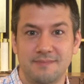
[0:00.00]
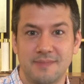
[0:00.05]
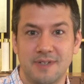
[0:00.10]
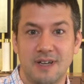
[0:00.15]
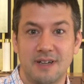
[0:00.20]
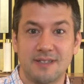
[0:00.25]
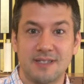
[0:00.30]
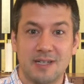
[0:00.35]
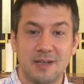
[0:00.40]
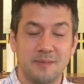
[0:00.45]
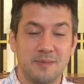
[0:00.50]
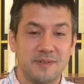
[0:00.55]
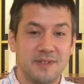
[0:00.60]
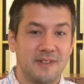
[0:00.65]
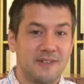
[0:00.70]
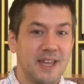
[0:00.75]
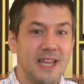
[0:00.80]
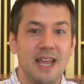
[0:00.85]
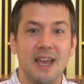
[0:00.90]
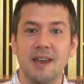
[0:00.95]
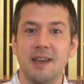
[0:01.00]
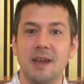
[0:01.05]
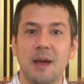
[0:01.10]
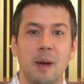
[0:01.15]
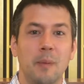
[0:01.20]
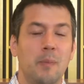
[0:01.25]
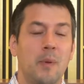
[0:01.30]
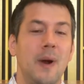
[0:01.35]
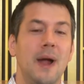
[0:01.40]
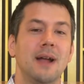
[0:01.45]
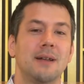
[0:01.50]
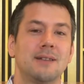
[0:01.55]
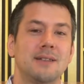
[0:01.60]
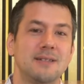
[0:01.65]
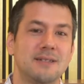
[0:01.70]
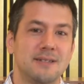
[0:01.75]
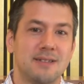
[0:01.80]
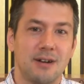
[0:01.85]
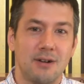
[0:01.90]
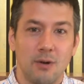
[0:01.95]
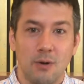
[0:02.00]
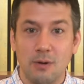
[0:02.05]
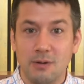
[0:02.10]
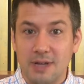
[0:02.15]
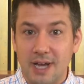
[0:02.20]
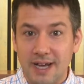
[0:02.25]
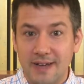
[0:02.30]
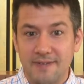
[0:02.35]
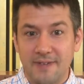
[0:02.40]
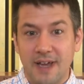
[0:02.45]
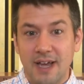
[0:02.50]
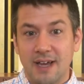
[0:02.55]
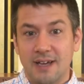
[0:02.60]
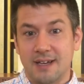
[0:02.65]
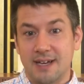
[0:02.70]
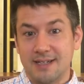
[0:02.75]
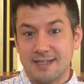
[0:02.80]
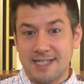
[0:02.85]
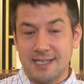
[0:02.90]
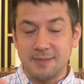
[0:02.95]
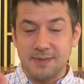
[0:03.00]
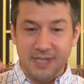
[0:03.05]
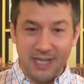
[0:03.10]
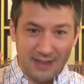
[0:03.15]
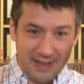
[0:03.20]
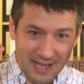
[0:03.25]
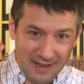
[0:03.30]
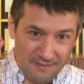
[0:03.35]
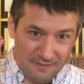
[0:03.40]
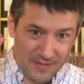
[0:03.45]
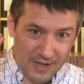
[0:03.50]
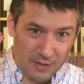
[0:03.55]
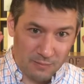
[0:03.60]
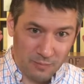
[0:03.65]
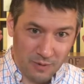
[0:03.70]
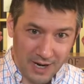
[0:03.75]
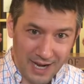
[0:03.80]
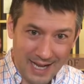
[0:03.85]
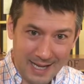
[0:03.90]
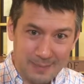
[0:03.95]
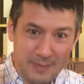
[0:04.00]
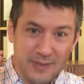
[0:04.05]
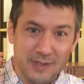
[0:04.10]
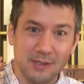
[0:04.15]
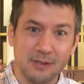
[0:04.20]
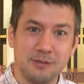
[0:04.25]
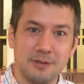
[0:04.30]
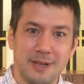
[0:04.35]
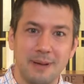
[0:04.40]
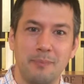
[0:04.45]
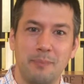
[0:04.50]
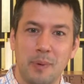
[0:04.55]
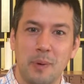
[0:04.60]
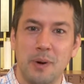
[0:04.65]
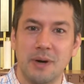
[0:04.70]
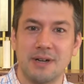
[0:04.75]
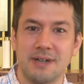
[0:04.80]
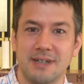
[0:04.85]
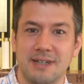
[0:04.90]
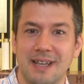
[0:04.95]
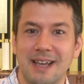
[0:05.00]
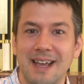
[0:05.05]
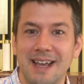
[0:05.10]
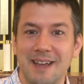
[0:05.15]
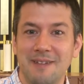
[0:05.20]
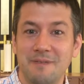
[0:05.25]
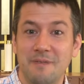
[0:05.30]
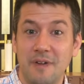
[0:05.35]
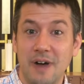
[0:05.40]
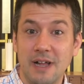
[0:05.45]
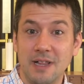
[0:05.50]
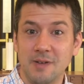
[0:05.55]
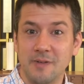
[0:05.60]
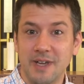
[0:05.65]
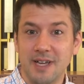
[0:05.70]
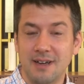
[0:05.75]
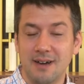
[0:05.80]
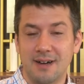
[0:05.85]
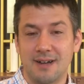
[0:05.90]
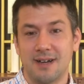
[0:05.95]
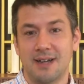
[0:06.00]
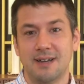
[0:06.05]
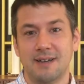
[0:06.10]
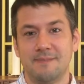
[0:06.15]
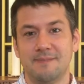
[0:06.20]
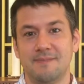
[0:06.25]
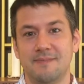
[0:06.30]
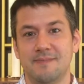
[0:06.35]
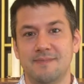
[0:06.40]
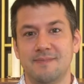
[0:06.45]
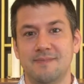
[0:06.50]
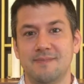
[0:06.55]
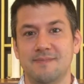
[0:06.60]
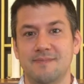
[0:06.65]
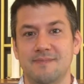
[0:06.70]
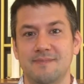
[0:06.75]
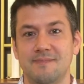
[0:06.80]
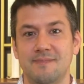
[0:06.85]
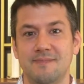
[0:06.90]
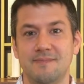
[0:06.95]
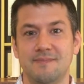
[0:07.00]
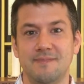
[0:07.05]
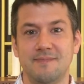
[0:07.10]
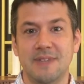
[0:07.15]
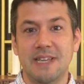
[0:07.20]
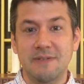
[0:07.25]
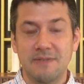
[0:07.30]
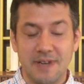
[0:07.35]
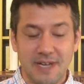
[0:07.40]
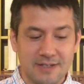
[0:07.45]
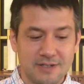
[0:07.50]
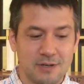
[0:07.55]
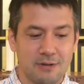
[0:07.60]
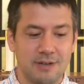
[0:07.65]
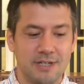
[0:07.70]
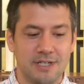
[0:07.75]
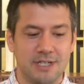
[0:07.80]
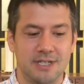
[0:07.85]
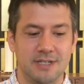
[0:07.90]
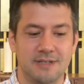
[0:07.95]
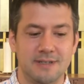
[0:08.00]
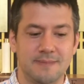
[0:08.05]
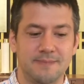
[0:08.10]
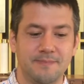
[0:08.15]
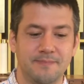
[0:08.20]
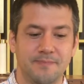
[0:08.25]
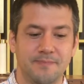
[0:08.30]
Customs that they had practiced their whole life, customs that they felt were absolutely important in following God, even as Christians.